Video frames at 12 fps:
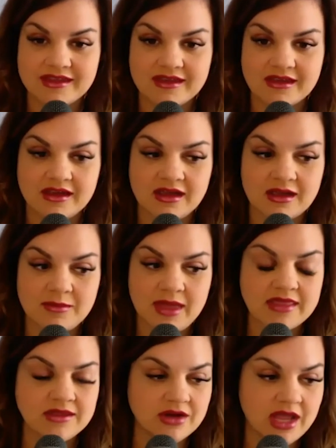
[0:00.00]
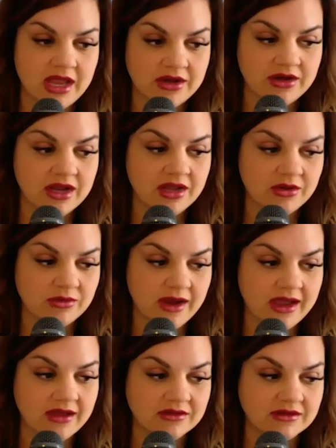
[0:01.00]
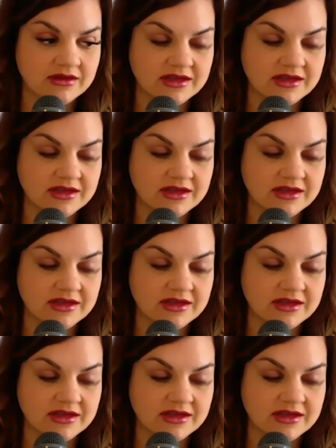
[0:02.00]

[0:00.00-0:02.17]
um, and they're carrying it around